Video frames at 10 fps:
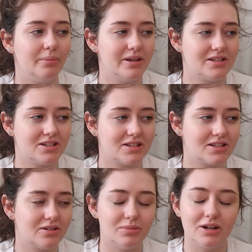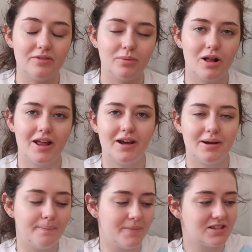is just unbelievable, and
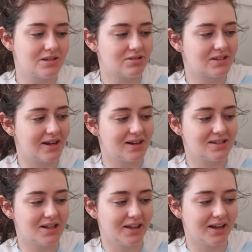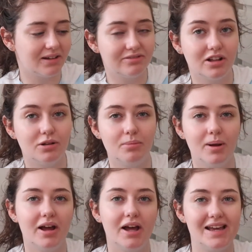I'm so excited to like film
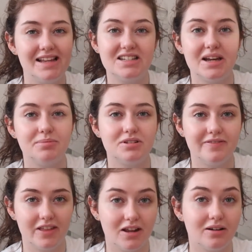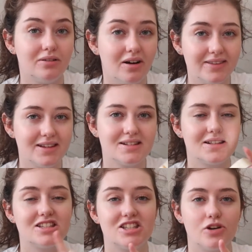an in-depth video on this,
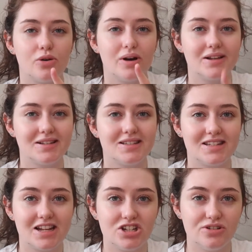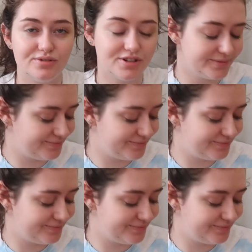so stay tuned.